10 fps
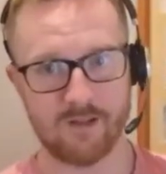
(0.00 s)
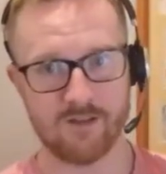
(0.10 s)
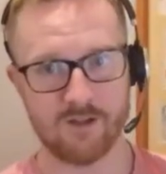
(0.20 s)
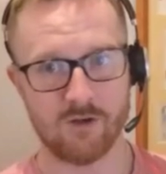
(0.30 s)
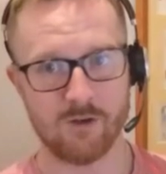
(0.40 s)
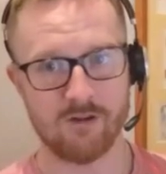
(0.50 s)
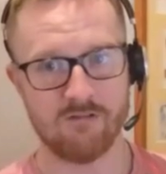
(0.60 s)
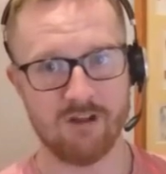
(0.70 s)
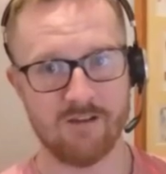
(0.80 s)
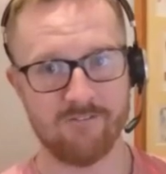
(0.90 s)
that you can be
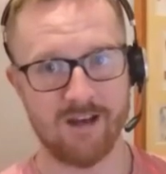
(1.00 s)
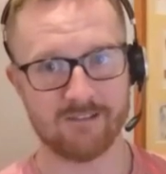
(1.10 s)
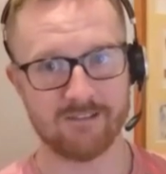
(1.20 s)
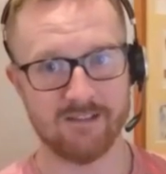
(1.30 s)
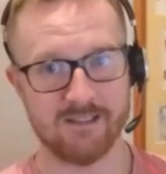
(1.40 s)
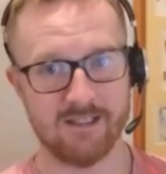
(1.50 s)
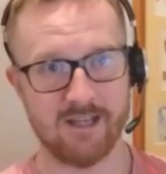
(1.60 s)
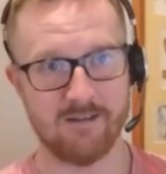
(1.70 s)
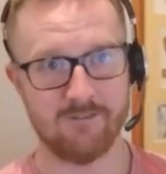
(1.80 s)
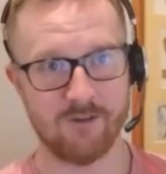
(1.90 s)
reinfected in
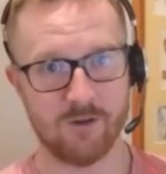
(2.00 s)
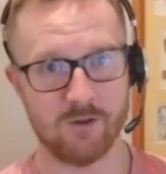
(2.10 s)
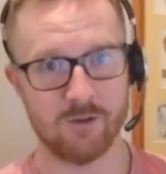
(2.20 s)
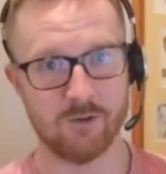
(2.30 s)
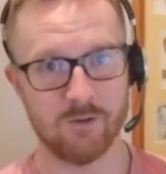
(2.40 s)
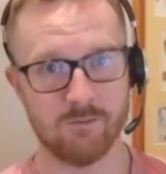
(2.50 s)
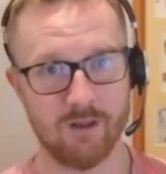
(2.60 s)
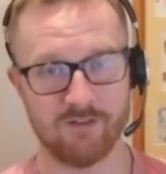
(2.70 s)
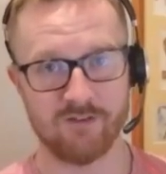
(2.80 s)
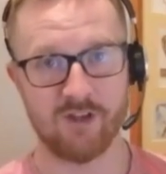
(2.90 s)
a few
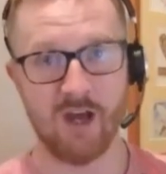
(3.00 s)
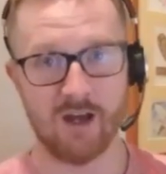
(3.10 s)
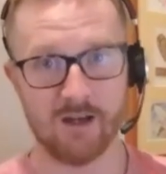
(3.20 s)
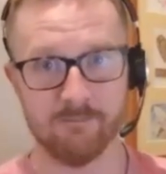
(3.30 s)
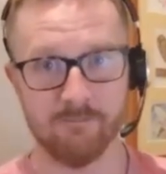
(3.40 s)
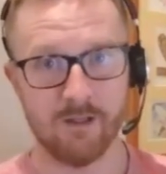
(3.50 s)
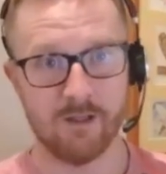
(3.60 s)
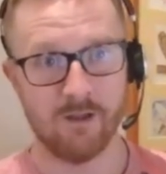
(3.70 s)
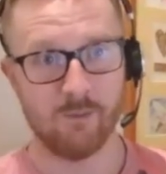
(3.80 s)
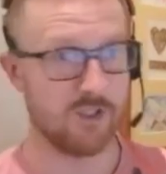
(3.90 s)
months' time.
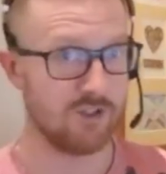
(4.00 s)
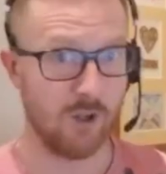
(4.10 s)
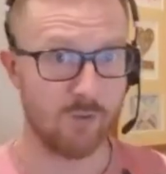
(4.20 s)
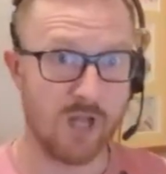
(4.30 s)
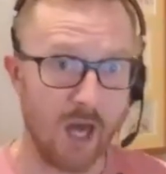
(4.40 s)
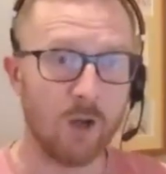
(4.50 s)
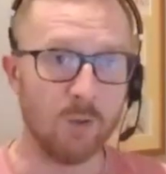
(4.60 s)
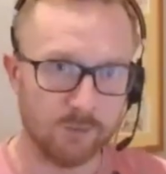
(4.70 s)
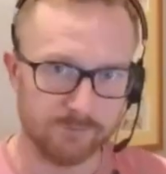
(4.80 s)
We just don't know.